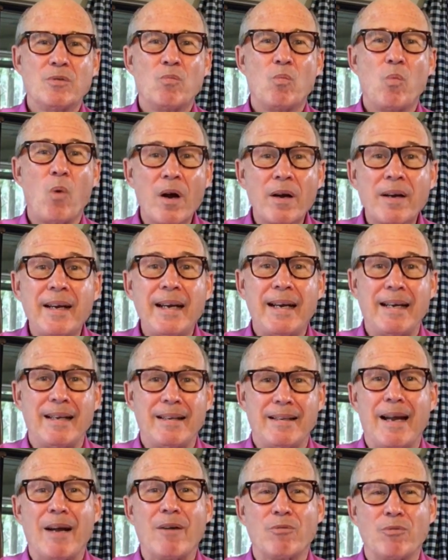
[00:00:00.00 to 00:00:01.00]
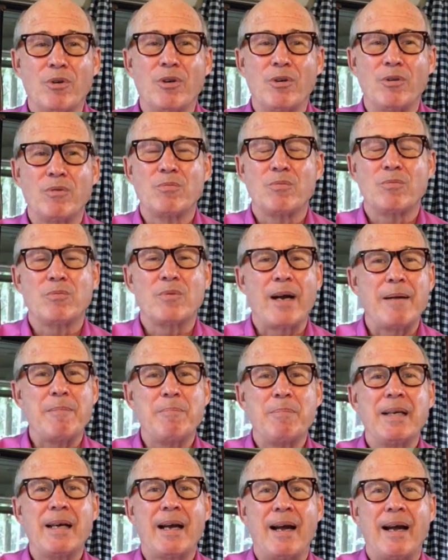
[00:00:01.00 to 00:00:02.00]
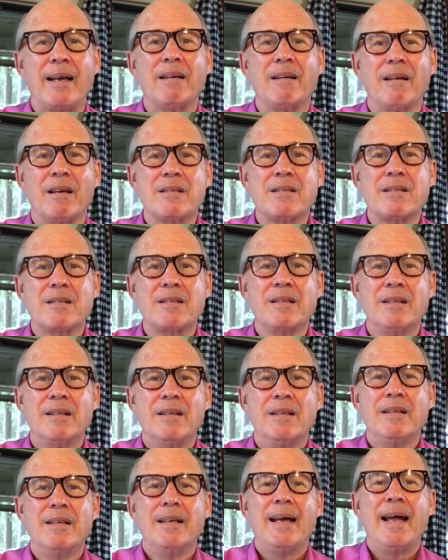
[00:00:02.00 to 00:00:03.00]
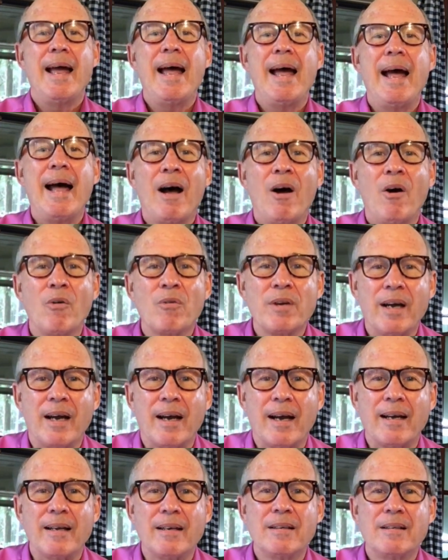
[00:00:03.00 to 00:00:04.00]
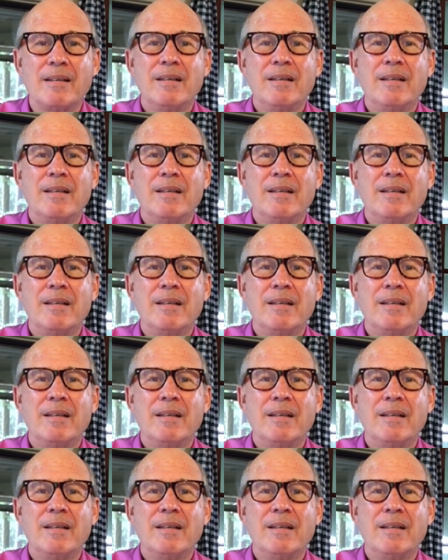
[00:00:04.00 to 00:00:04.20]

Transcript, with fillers: walking that road right behind us how God,